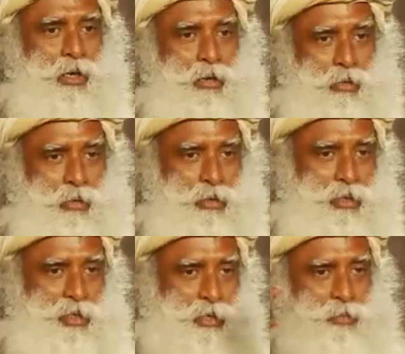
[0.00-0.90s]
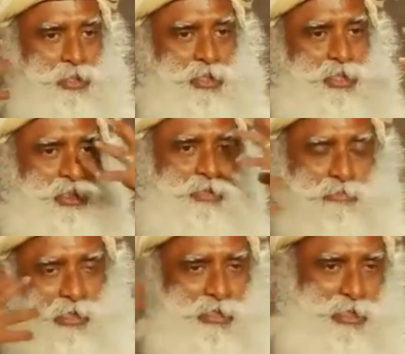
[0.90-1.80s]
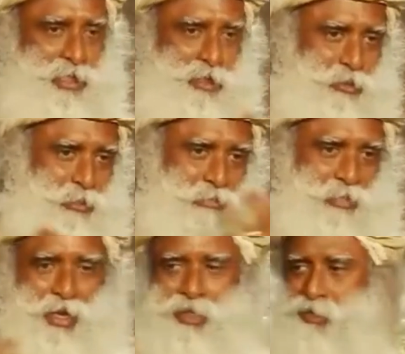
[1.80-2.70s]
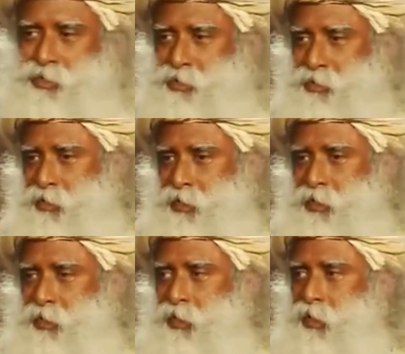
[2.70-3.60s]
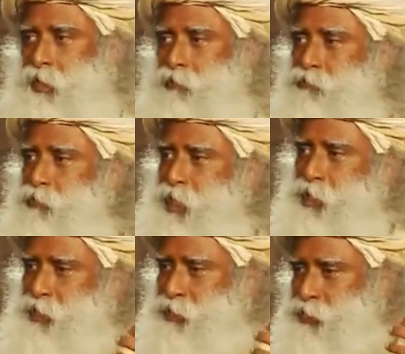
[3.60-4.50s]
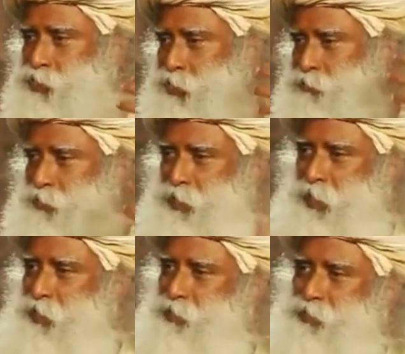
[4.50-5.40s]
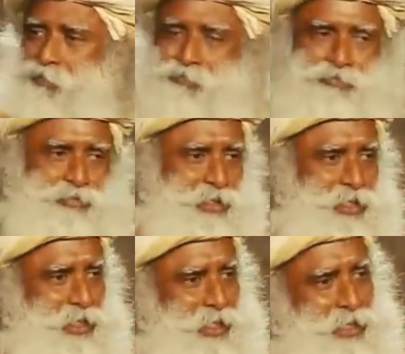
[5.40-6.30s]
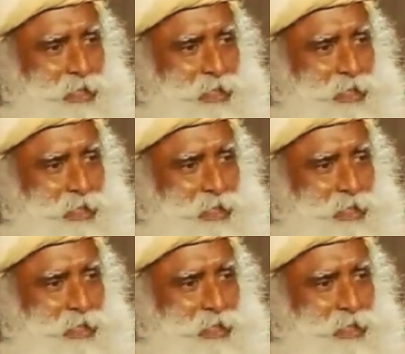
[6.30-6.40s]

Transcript: and all the rubbish that's reflecting in human minds of violence, of sex, of greed,